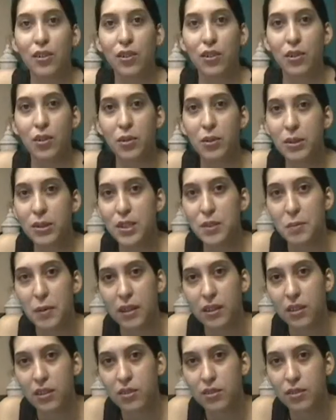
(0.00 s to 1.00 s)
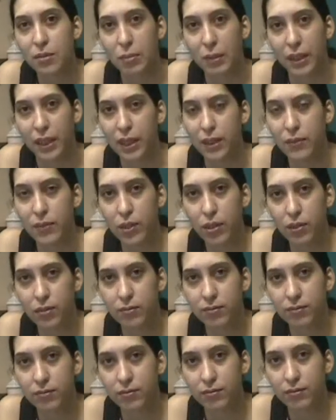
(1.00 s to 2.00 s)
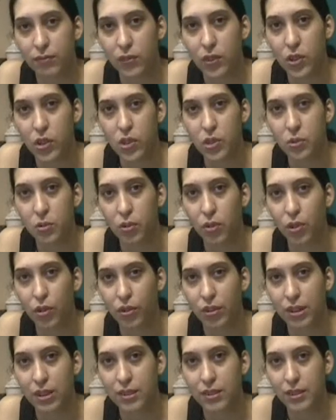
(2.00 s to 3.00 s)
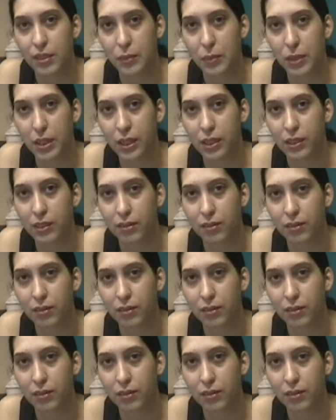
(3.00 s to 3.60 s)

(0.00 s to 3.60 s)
You expect us to believe you? You crazy man.